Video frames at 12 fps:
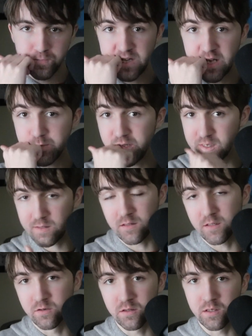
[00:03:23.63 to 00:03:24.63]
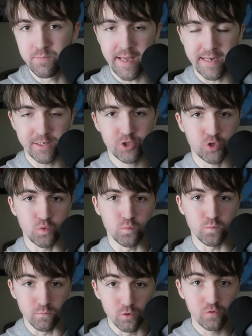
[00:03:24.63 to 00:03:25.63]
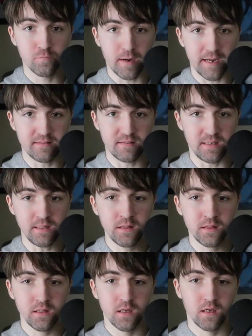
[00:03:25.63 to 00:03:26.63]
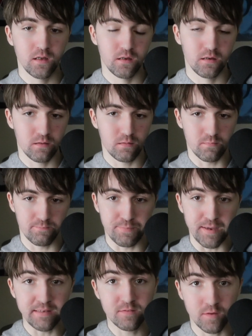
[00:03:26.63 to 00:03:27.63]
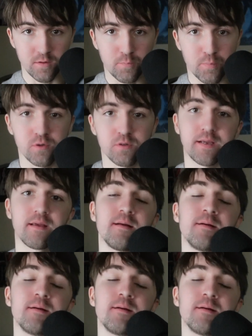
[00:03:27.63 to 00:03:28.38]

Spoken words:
That means I literally managed to move my teeth based on the pulling.